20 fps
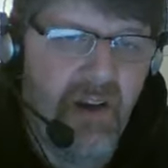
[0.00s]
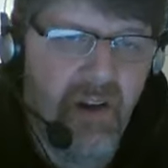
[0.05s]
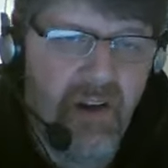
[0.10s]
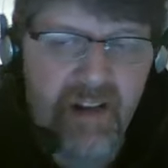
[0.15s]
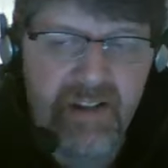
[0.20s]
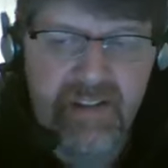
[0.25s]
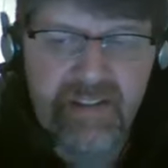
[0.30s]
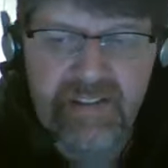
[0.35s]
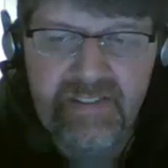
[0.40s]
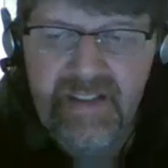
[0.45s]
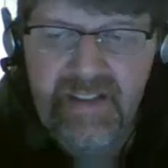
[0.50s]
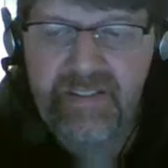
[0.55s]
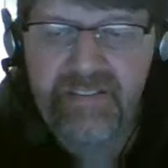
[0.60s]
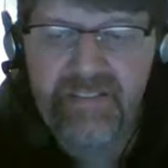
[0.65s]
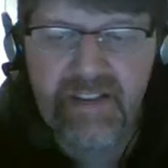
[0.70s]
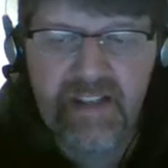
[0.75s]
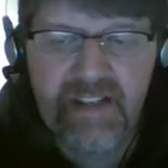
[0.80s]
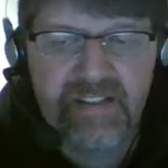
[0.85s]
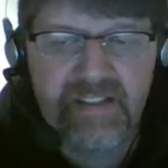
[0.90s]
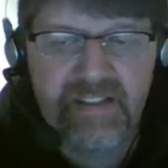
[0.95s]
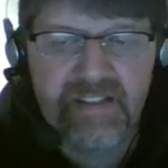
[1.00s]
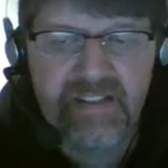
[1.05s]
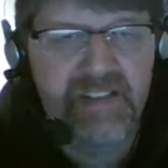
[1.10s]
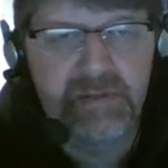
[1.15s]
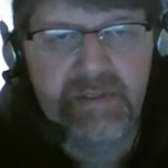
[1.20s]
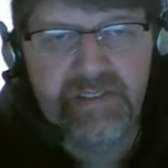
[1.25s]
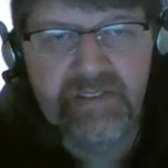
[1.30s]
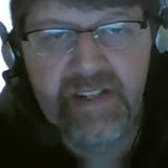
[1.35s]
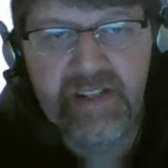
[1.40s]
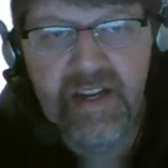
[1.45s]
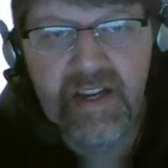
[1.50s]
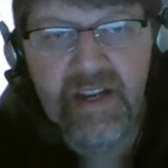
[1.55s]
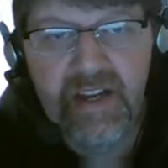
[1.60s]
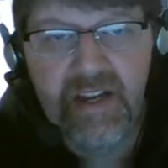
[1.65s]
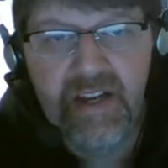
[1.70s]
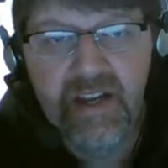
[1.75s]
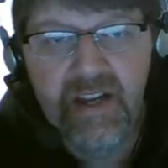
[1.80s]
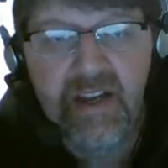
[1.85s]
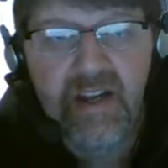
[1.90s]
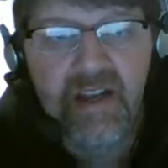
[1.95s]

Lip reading: are not the same things I deal with today,